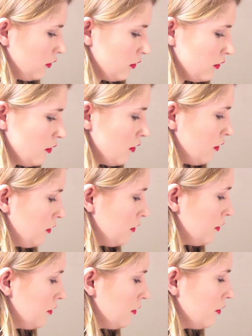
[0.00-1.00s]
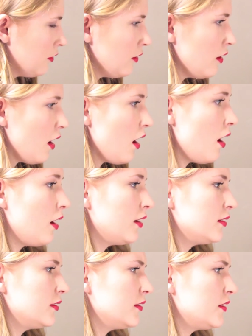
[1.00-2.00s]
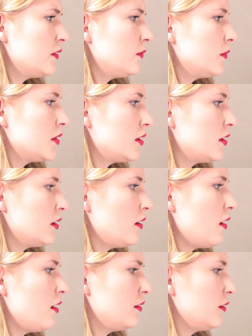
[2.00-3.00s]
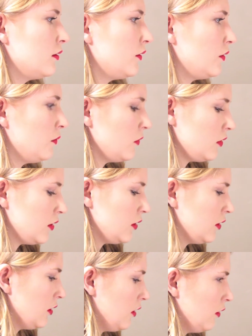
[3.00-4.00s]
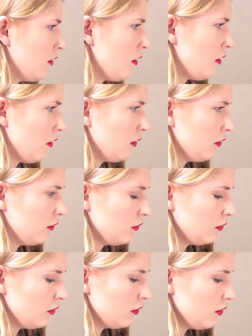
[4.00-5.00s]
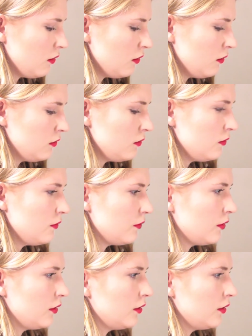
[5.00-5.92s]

musical theater company, and then now I'm studying theater performance in college. So it's sort of been a long time